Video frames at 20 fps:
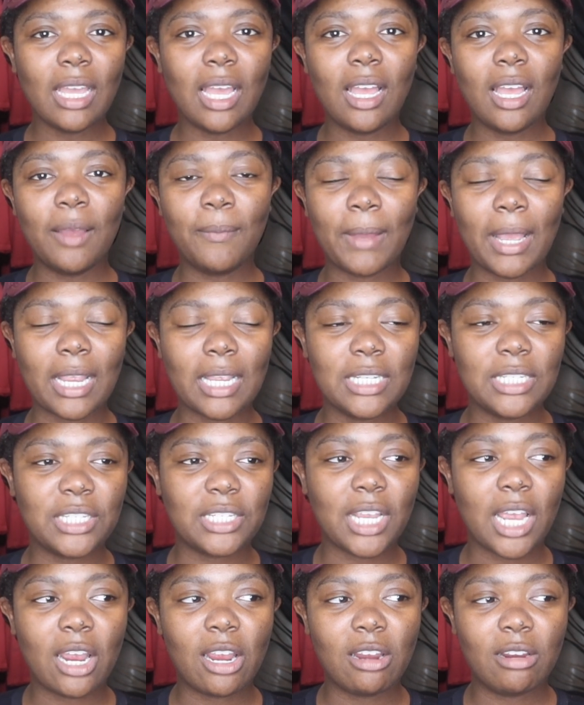Um, I can
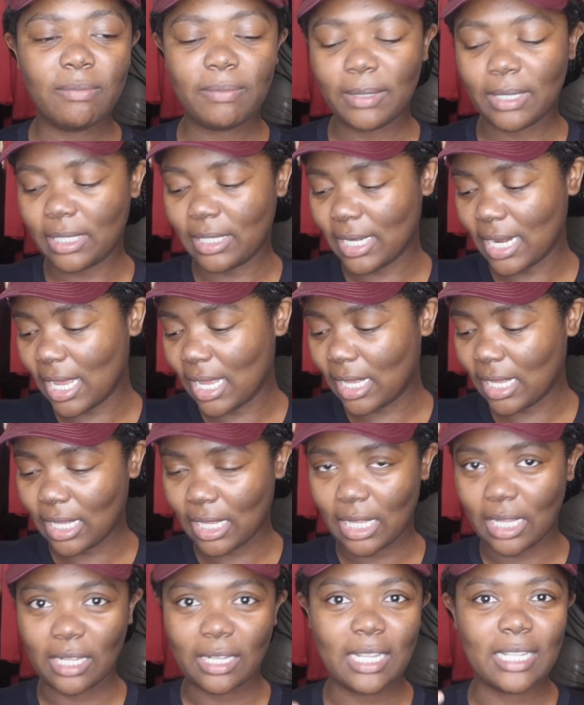shower, but not
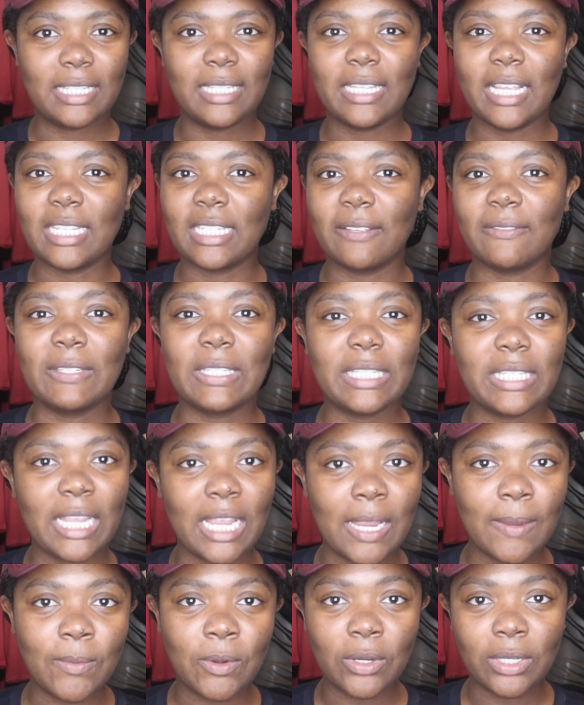uh, excessive
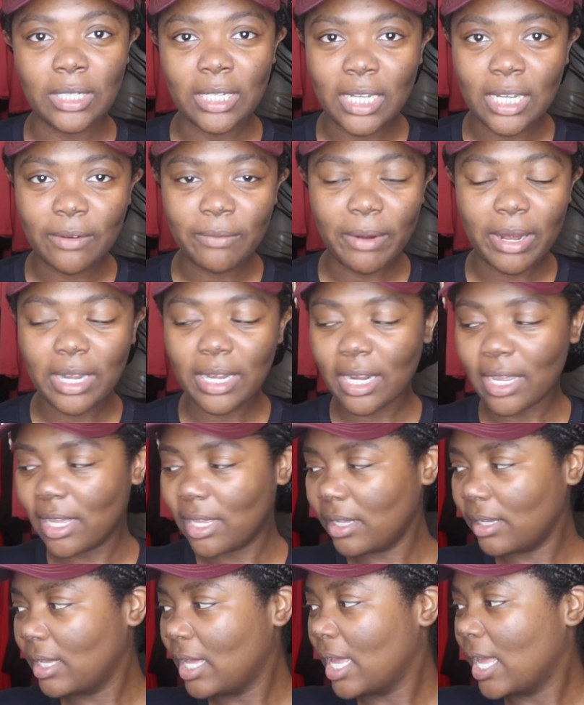steam on it right
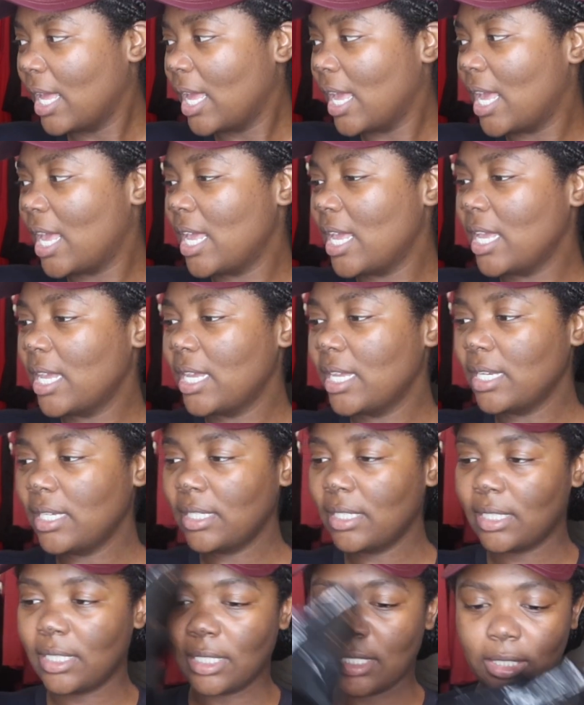now.
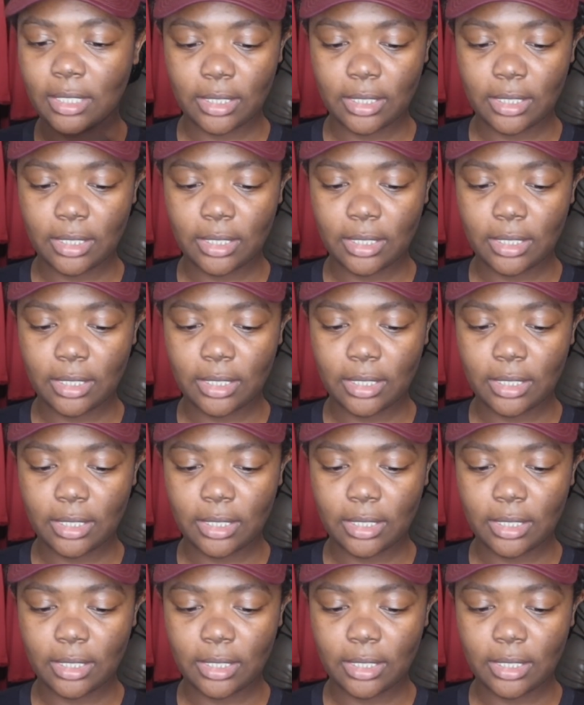And